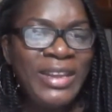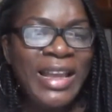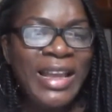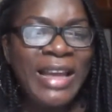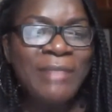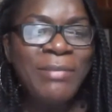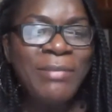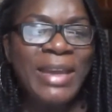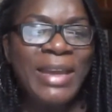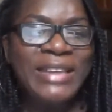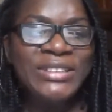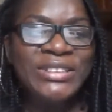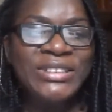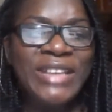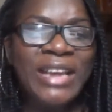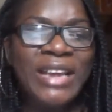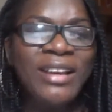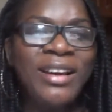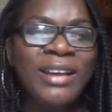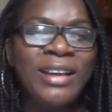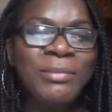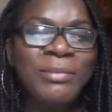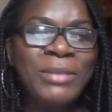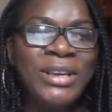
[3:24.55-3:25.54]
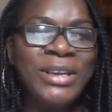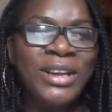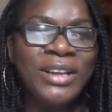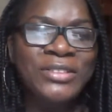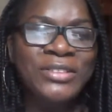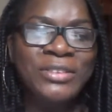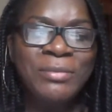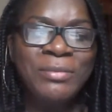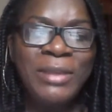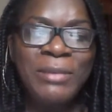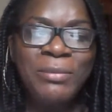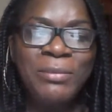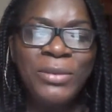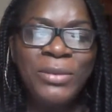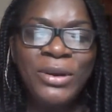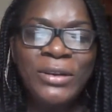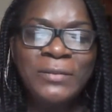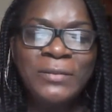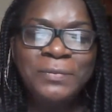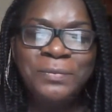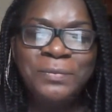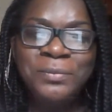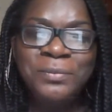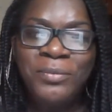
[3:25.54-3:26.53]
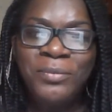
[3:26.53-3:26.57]
And my second, because
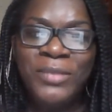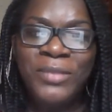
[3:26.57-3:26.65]
remember,